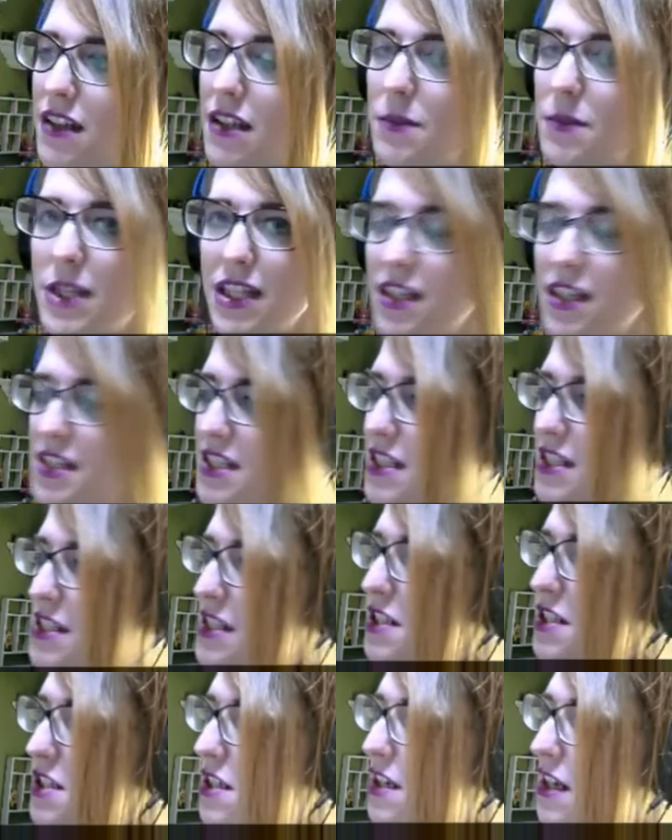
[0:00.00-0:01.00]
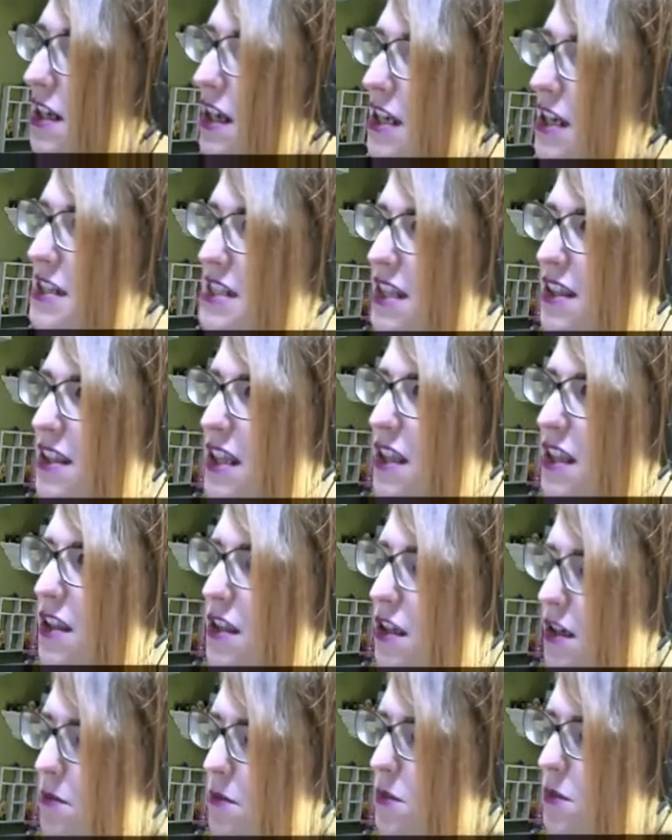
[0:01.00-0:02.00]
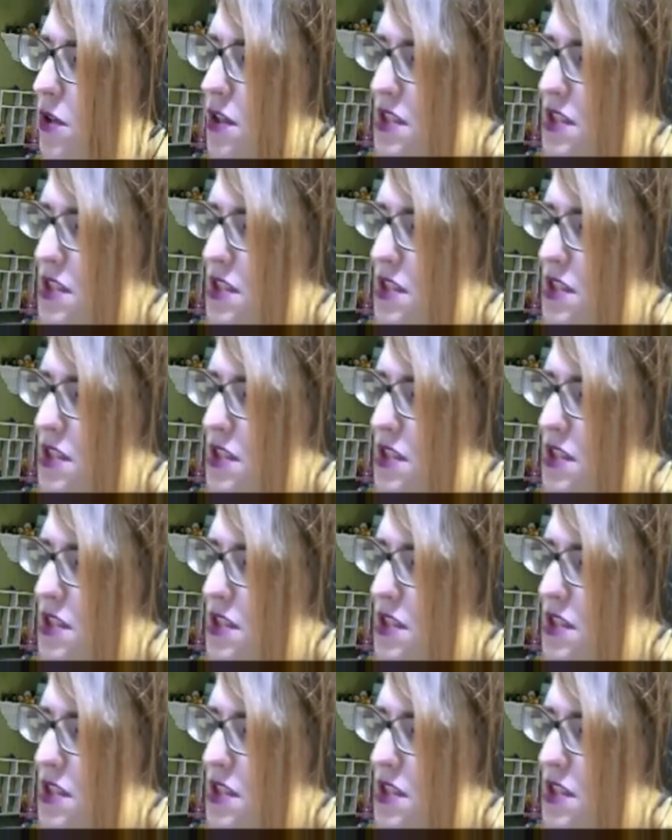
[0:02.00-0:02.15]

Limitless TCG as I think the number